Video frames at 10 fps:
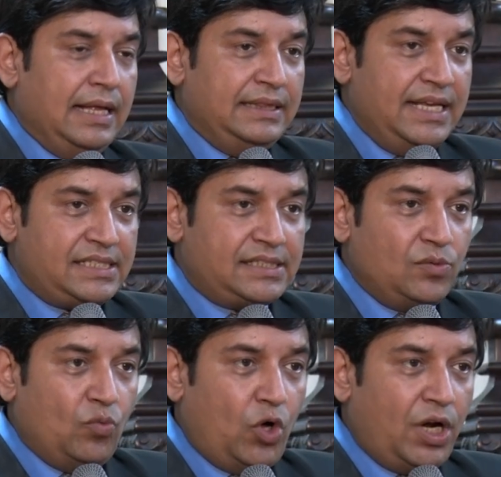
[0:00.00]

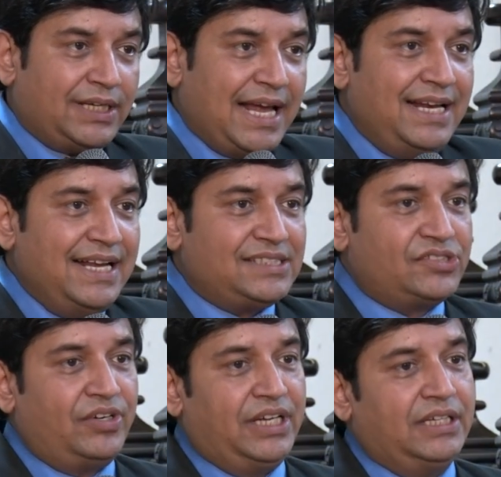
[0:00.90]
this volatile
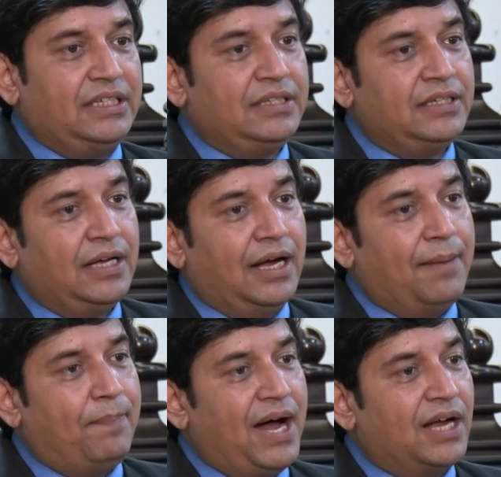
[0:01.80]
history
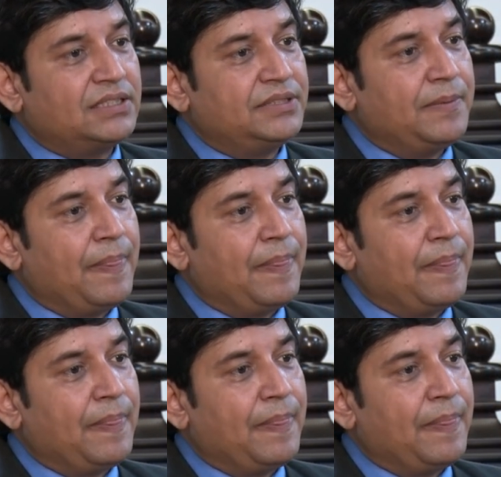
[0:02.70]
apart,